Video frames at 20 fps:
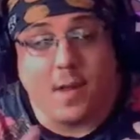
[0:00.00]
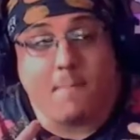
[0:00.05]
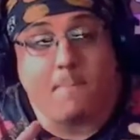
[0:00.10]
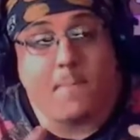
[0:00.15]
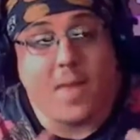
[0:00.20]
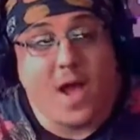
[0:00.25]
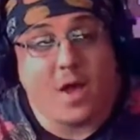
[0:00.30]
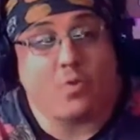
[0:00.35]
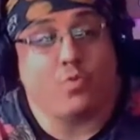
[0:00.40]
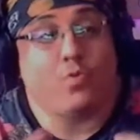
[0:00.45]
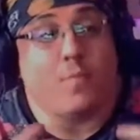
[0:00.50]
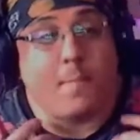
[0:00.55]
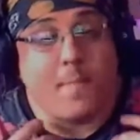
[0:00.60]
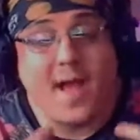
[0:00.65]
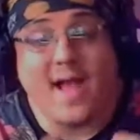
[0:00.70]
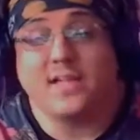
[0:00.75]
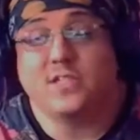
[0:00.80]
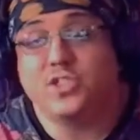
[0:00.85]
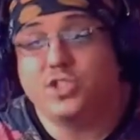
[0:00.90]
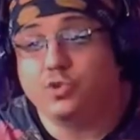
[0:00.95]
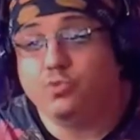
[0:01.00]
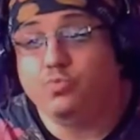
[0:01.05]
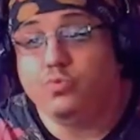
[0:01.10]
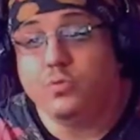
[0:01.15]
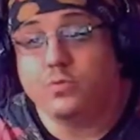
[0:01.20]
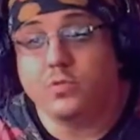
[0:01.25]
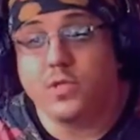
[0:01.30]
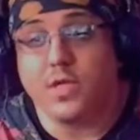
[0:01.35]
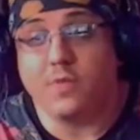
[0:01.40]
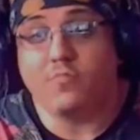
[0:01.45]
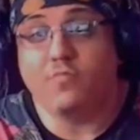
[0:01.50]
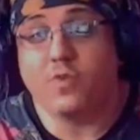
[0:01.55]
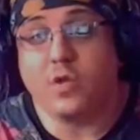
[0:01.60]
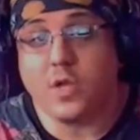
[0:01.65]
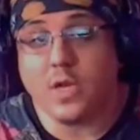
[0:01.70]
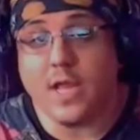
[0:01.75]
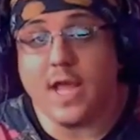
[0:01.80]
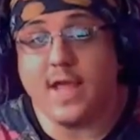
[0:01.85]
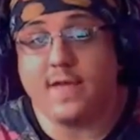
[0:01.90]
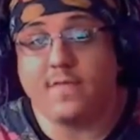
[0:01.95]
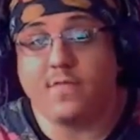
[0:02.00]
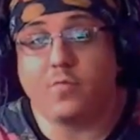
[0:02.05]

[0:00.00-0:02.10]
I modeled my shooting in real life